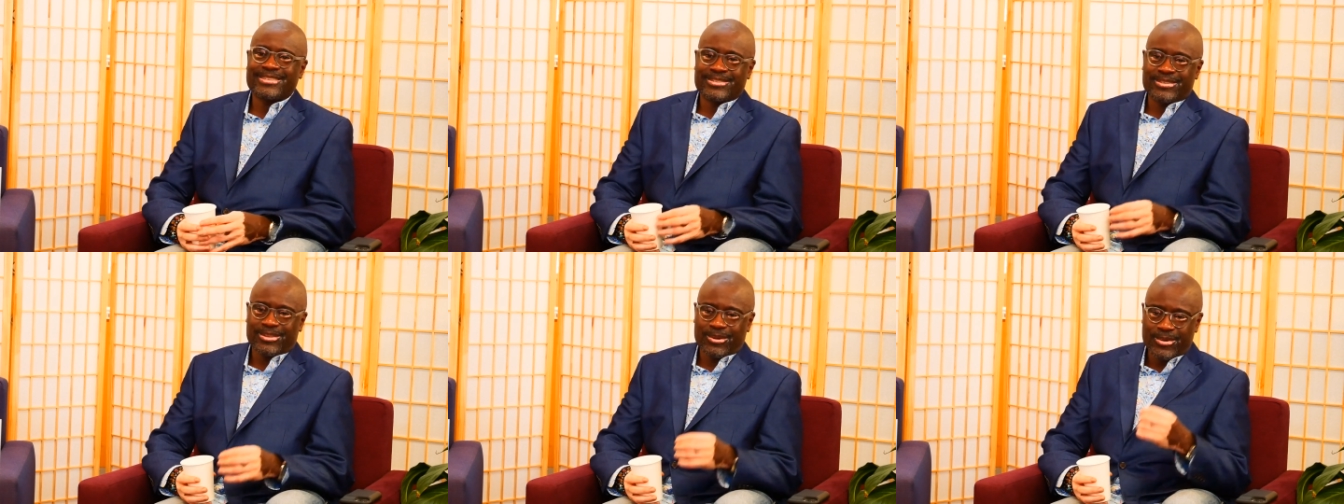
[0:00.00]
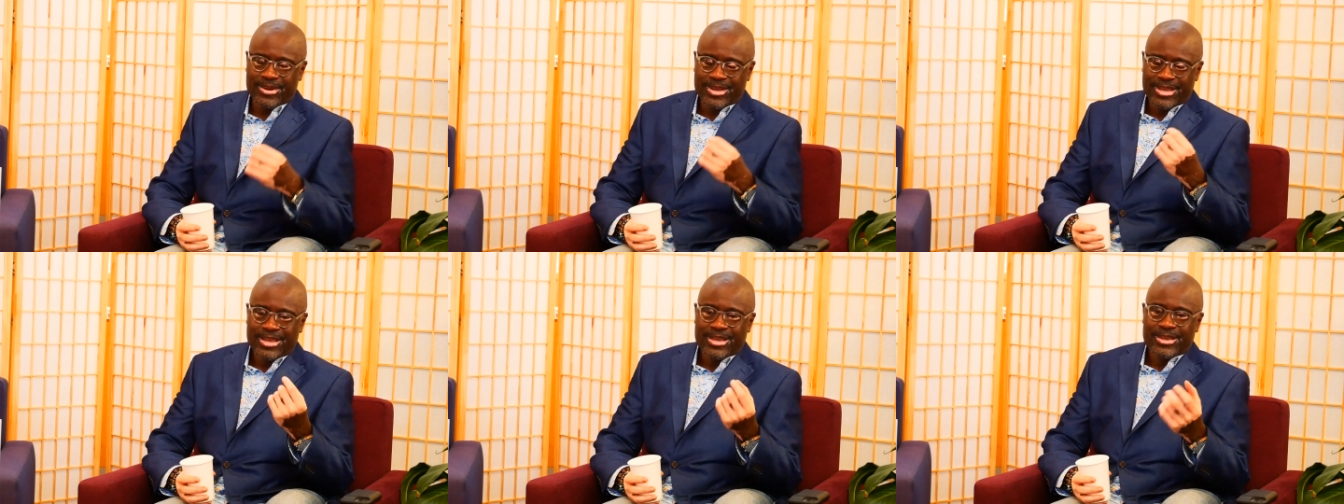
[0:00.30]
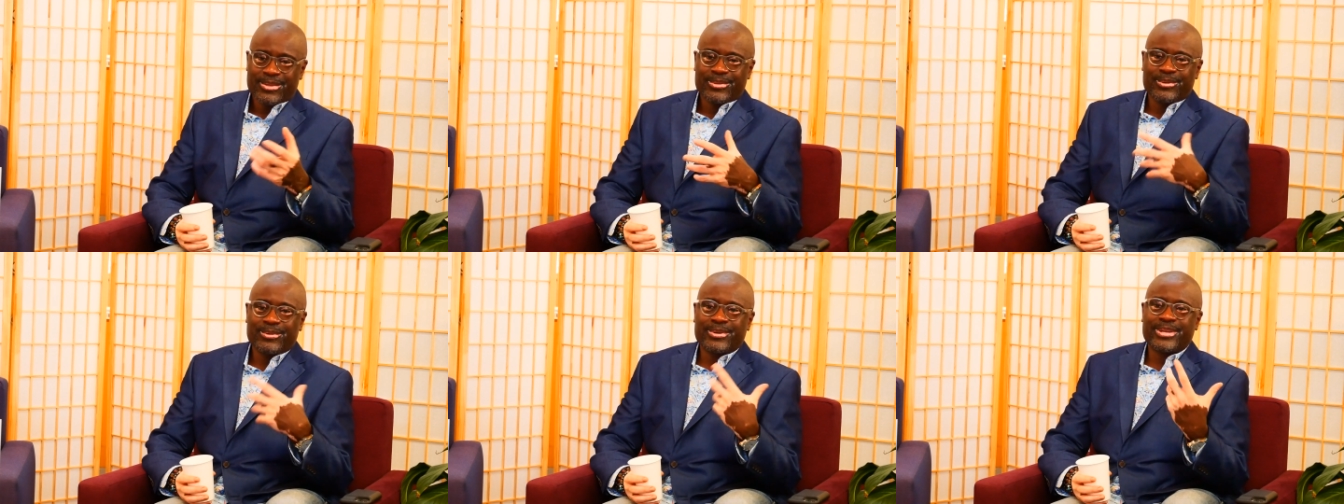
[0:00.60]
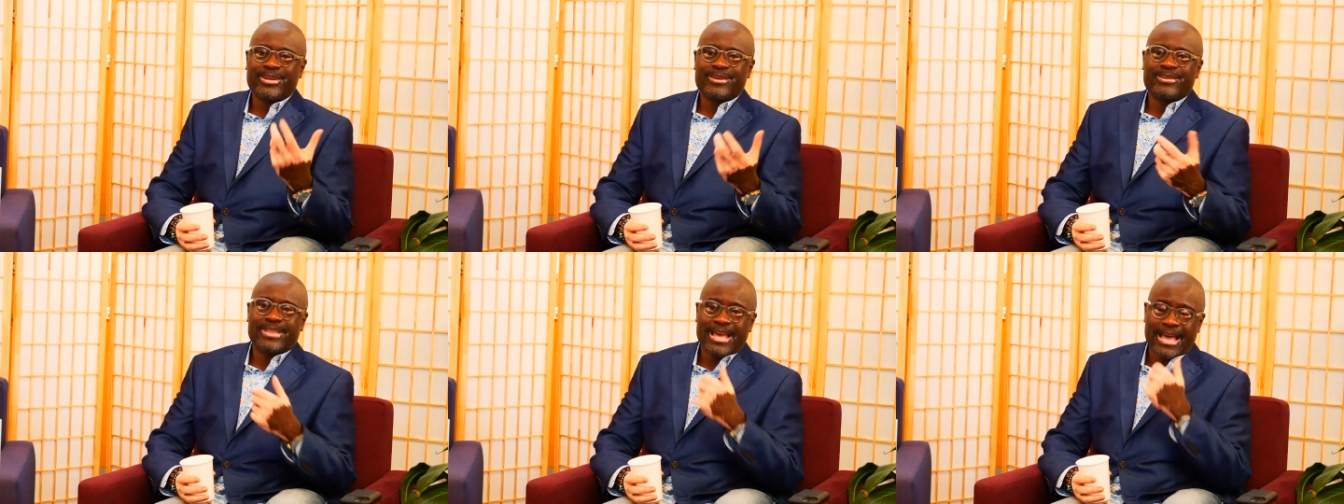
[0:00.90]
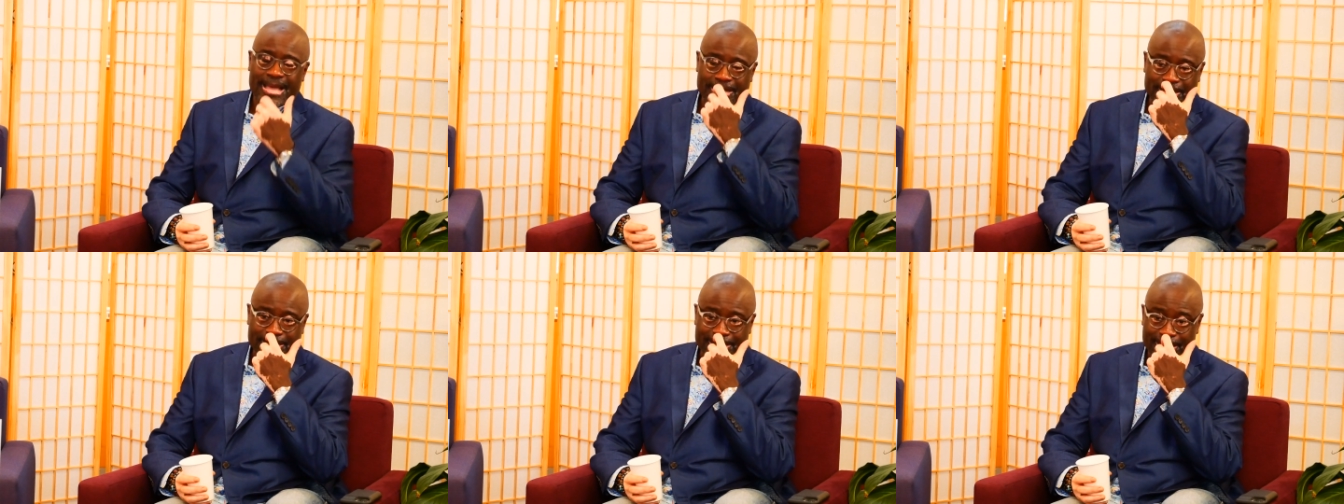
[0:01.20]
So you'll hear
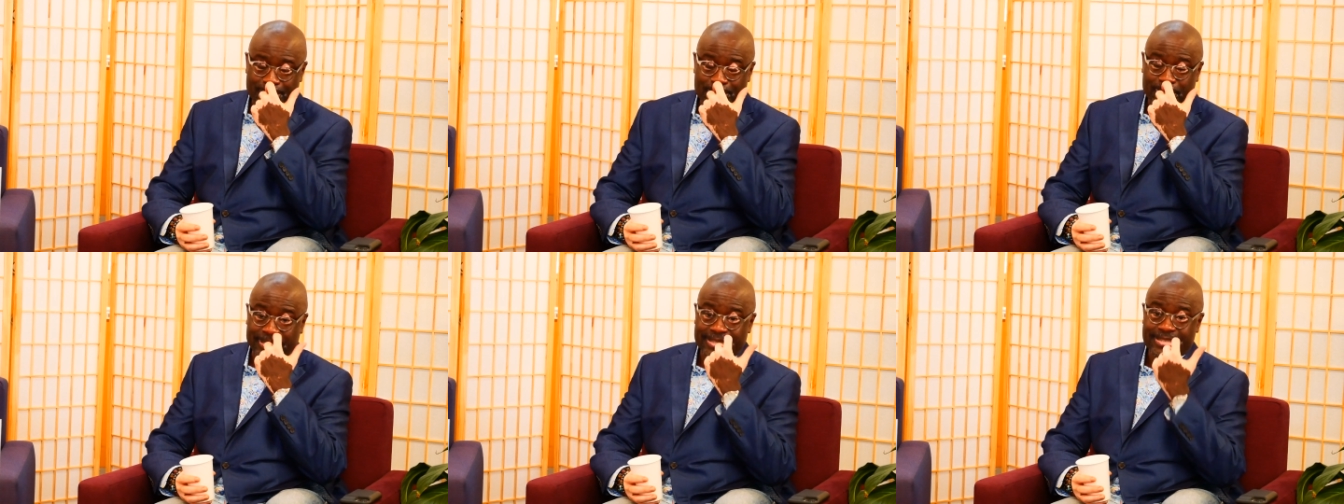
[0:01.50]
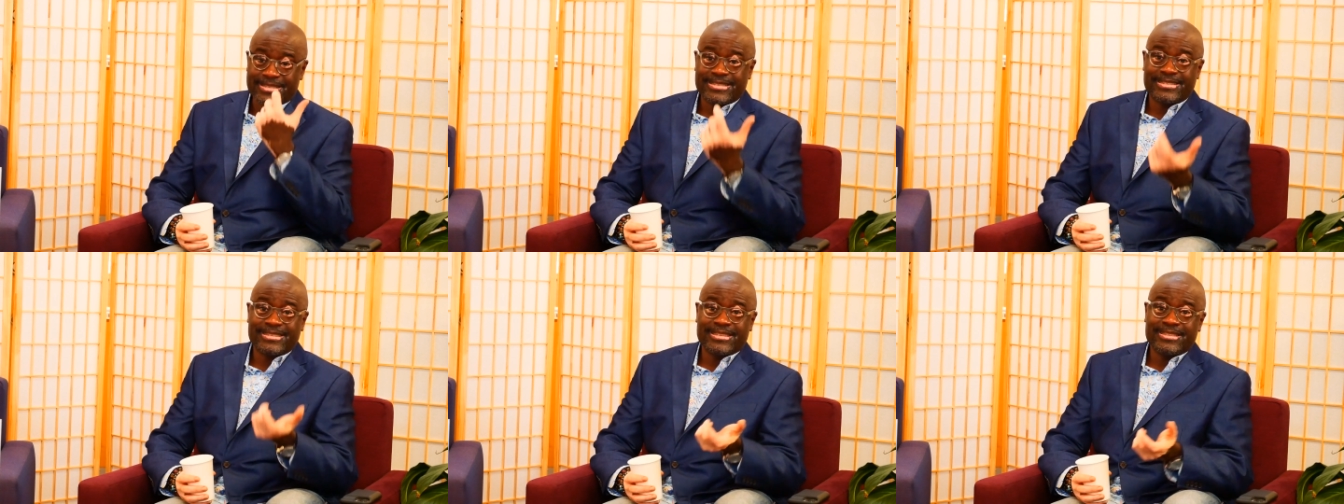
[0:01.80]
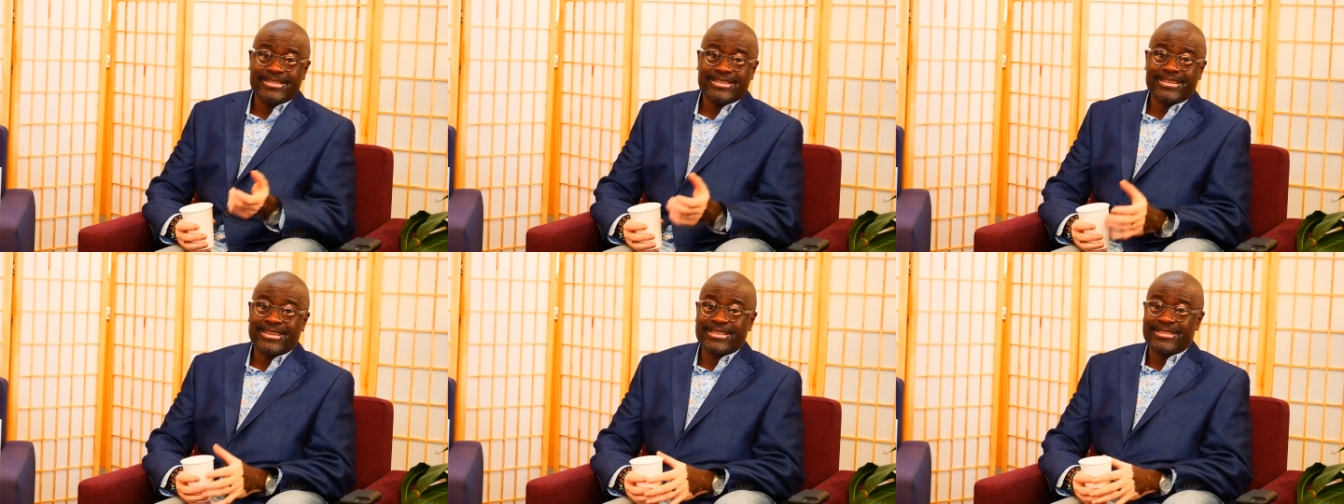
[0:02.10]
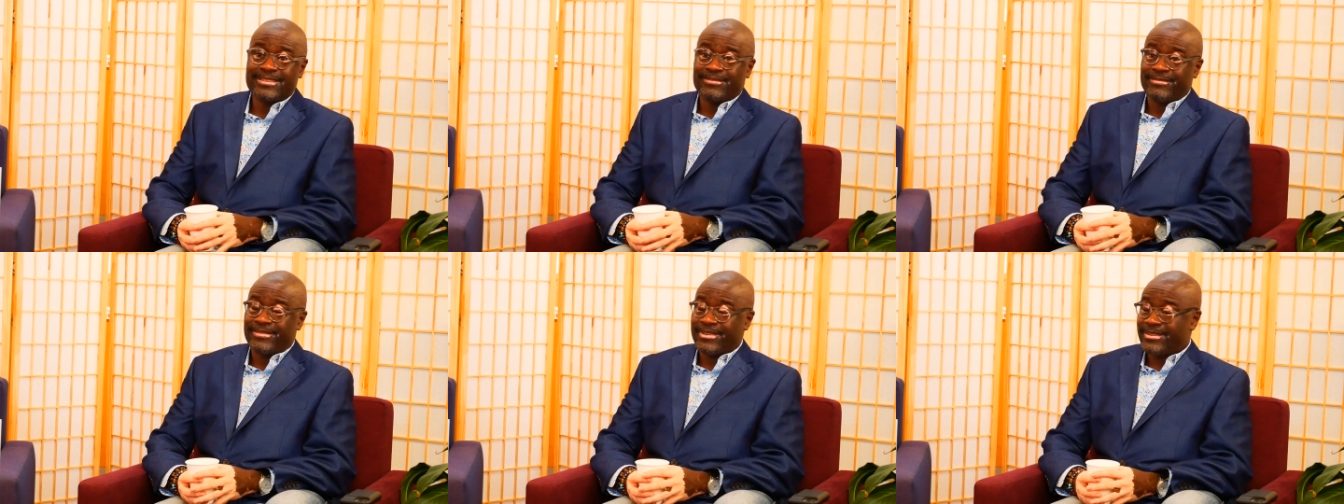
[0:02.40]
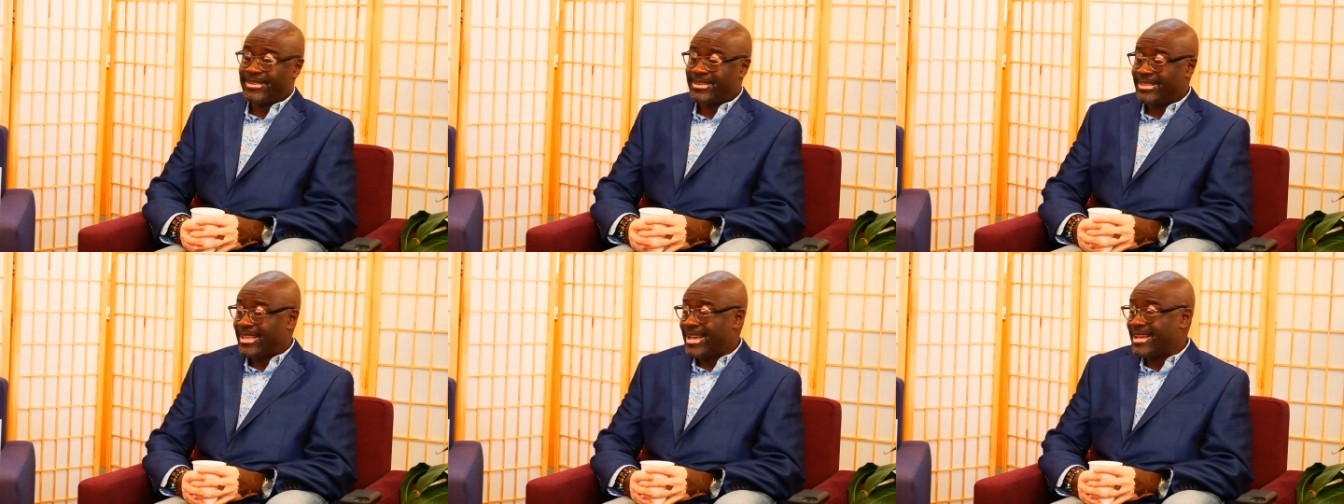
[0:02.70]
that semblance in the in the
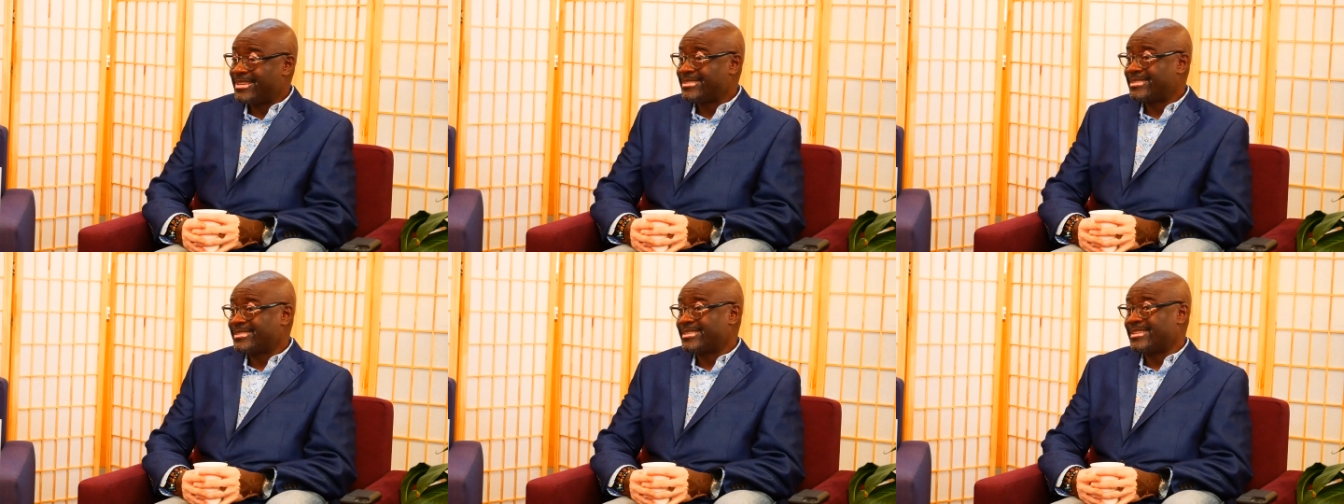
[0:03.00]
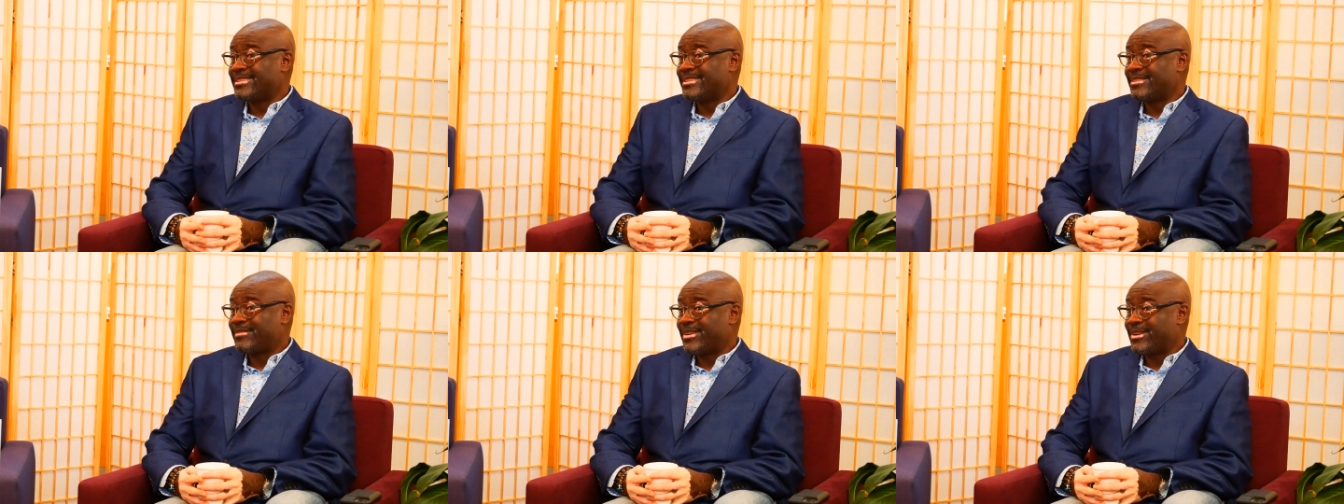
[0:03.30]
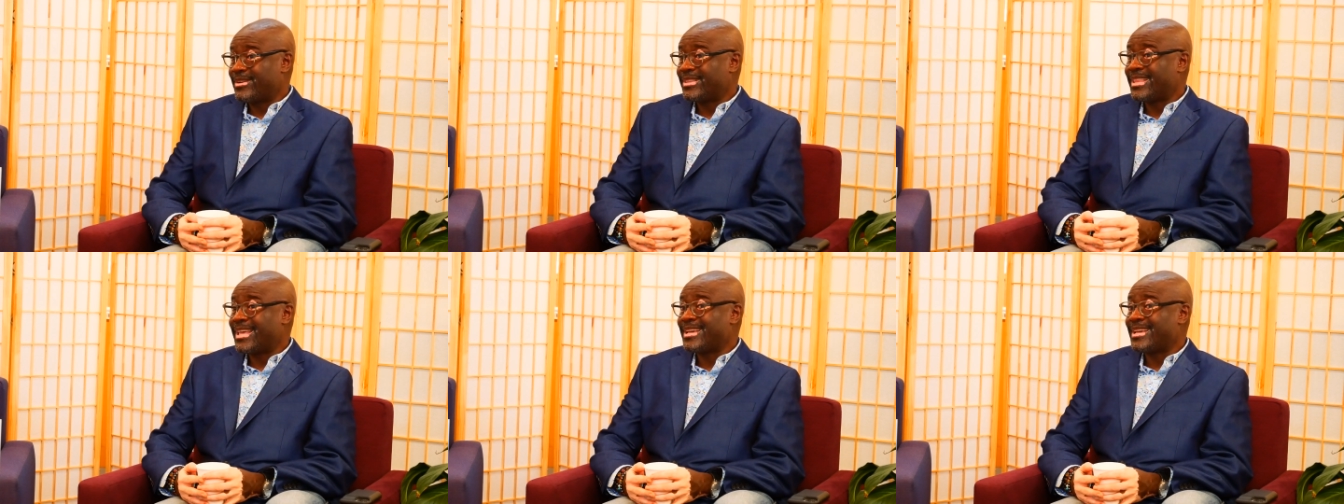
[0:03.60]
very last in the very